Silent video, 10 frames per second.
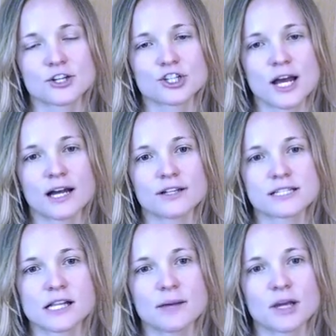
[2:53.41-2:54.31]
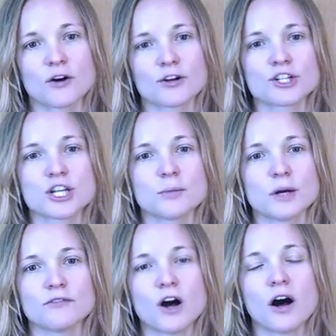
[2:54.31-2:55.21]
your child is claiming ownership
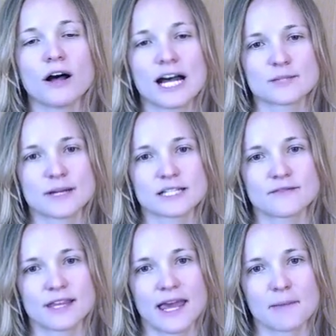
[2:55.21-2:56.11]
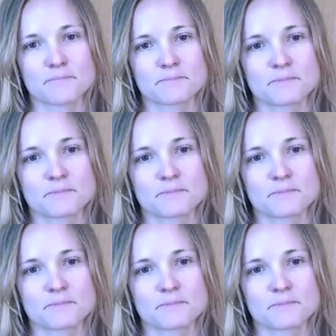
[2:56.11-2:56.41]
of all aspects of the game.